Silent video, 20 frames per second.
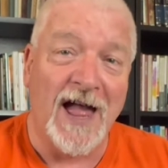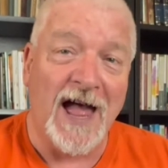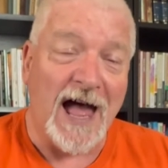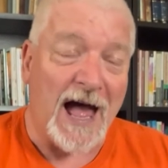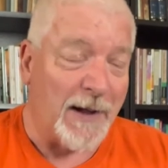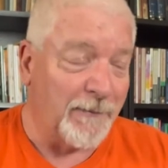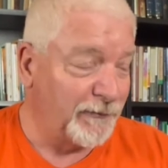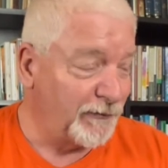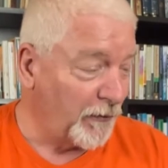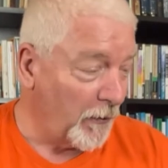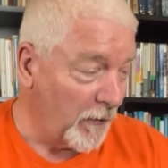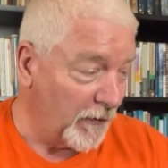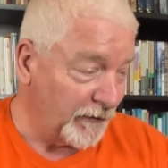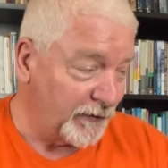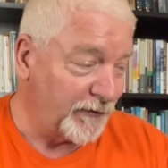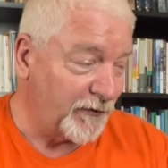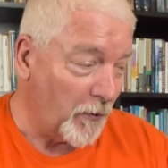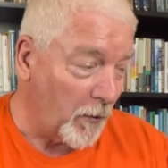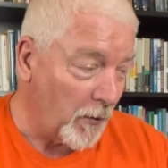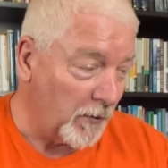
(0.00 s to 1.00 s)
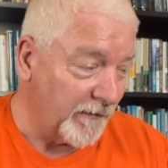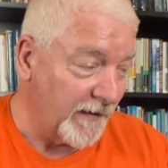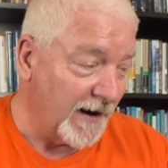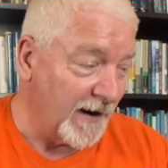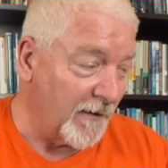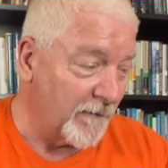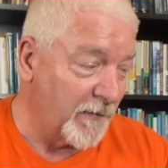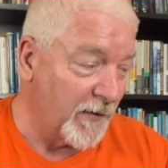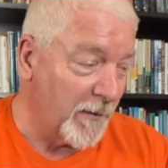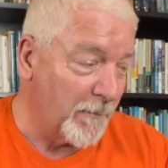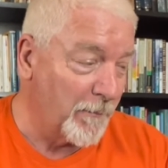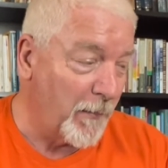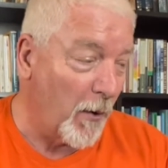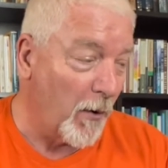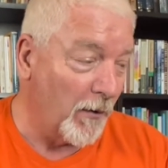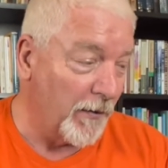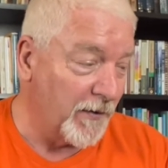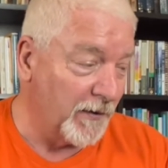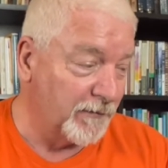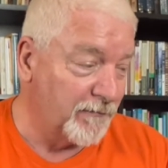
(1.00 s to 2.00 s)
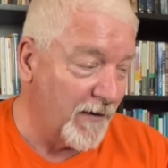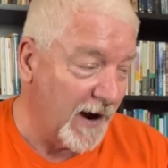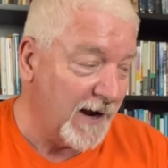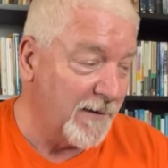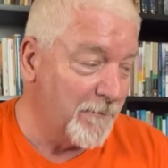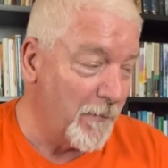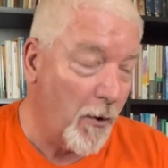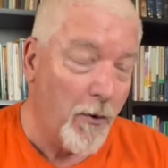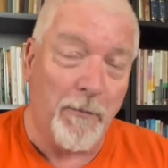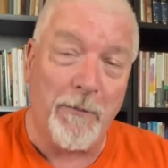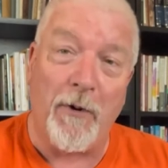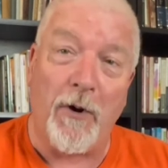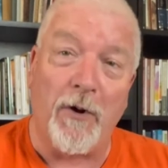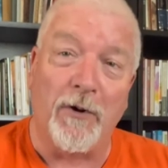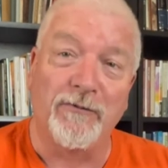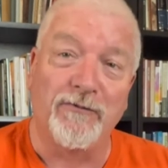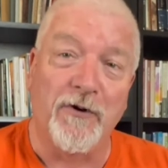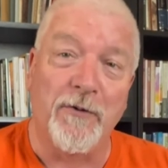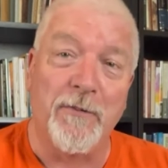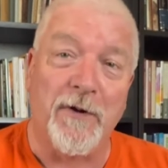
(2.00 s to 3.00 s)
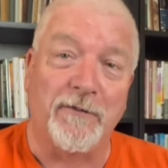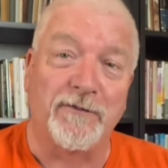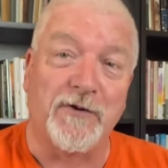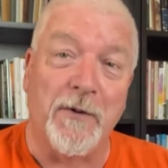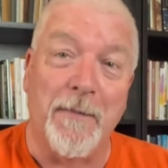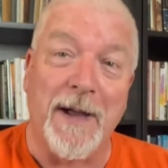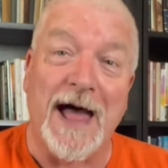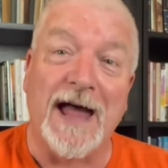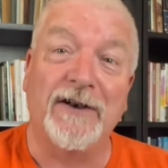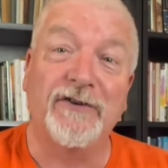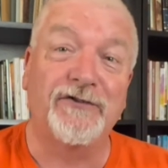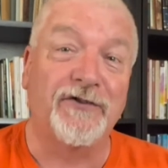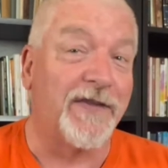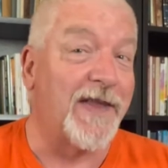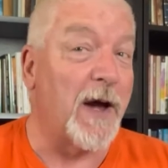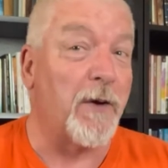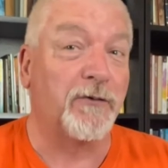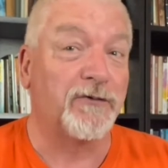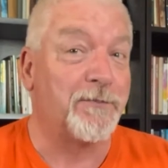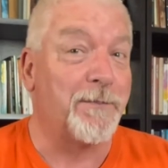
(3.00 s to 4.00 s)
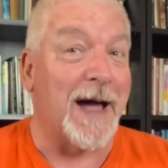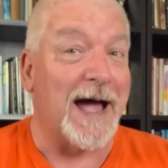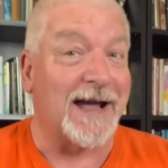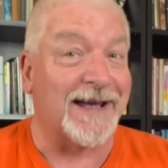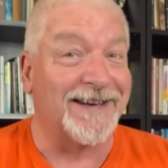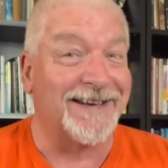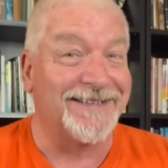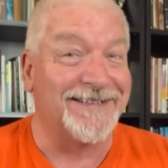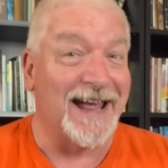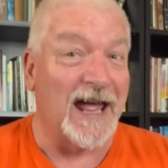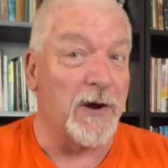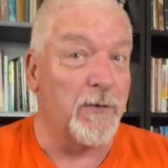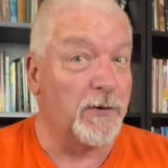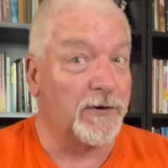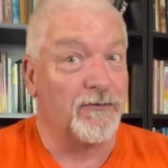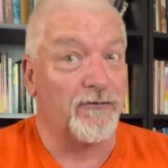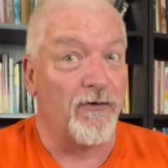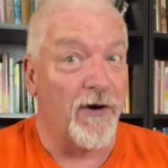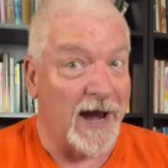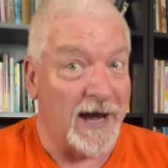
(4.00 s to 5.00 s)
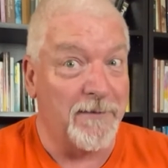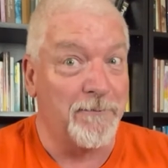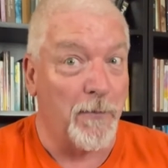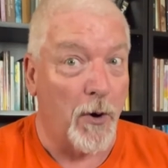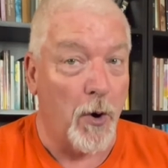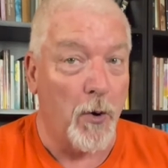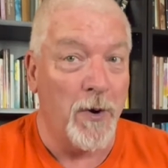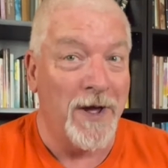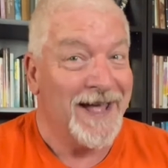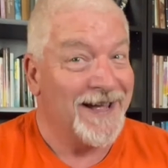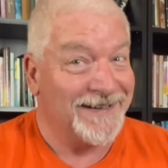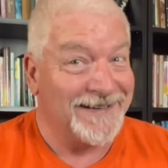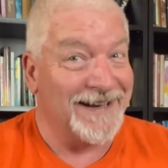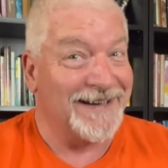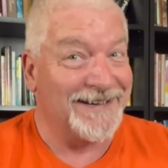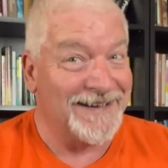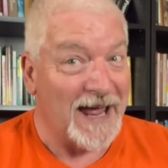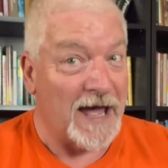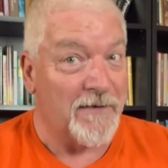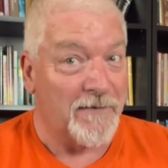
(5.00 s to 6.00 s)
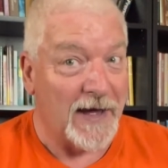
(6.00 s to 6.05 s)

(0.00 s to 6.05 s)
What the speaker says: And so the story of the Rainbow Ballroom of Romance, and that was back in a day when rainbow didn't have